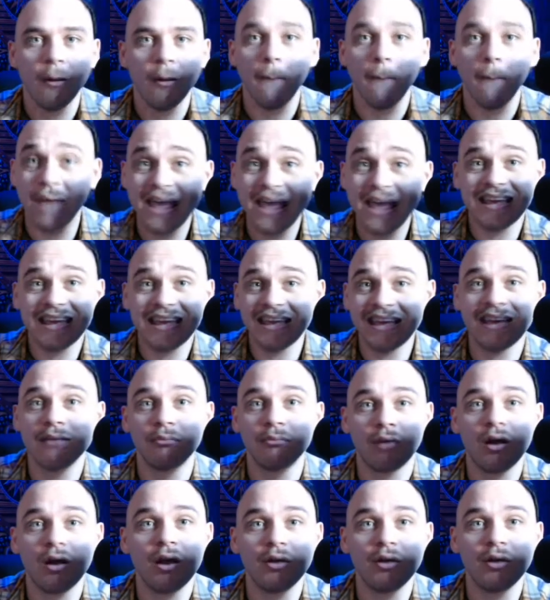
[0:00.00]
making
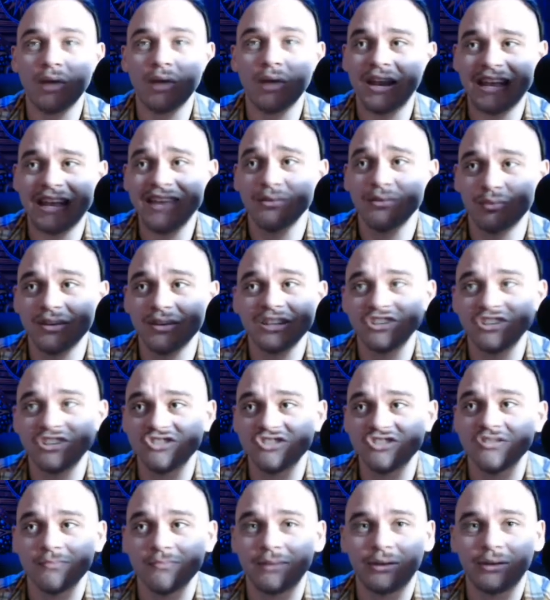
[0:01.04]
him run when he really
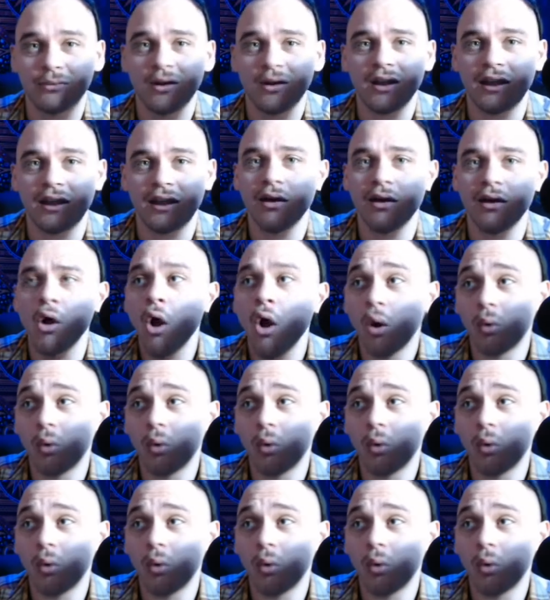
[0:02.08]
shouldn't be running,